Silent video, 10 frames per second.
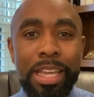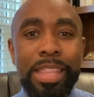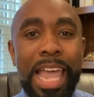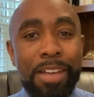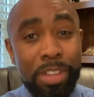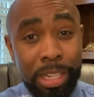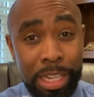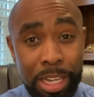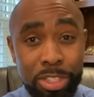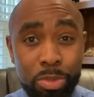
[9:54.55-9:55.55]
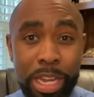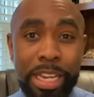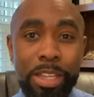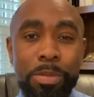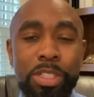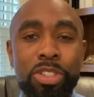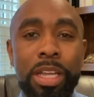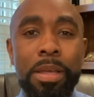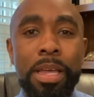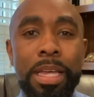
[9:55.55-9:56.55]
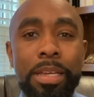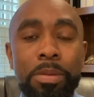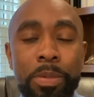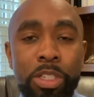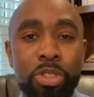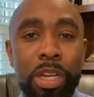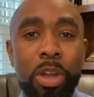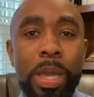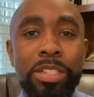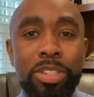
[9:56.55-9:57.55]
They have a lux rating, which equates